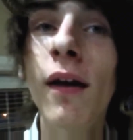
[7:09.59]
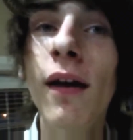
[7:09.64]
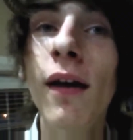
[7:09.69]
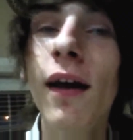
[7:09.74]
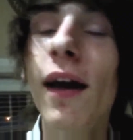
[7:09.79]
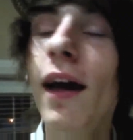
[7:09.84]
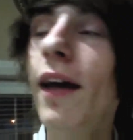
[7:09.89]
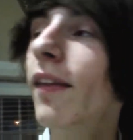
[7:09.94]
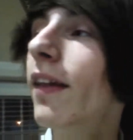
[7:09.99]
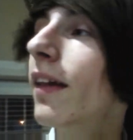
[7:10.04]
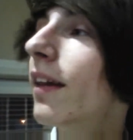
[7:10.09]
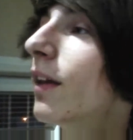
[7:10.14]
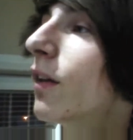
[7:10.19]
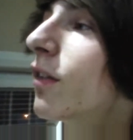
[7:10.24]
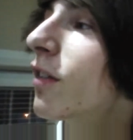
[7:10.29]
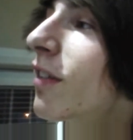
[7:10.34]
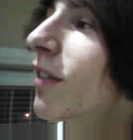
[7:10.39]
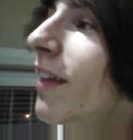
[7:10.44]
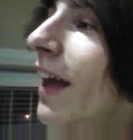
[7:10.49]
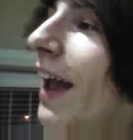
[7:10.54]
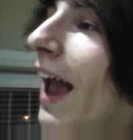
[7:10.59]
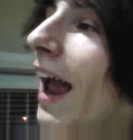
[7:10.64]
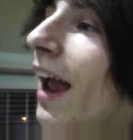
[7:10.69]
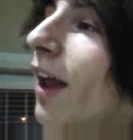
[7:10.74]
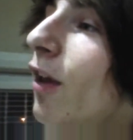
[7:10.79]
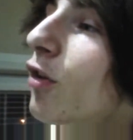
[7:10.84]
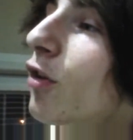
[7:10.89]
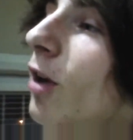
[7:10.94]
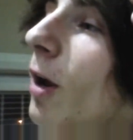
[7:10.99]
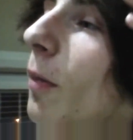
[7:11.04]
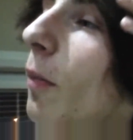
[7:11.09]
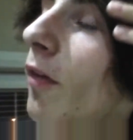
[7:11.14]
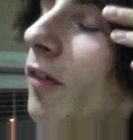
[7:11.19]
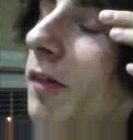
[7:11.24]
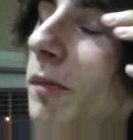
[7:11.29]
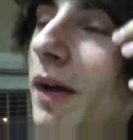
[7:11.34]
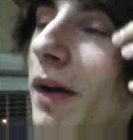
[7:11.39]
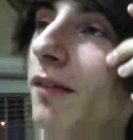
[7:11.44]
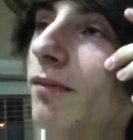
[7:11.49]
And then just like, hey, you should come over. I'm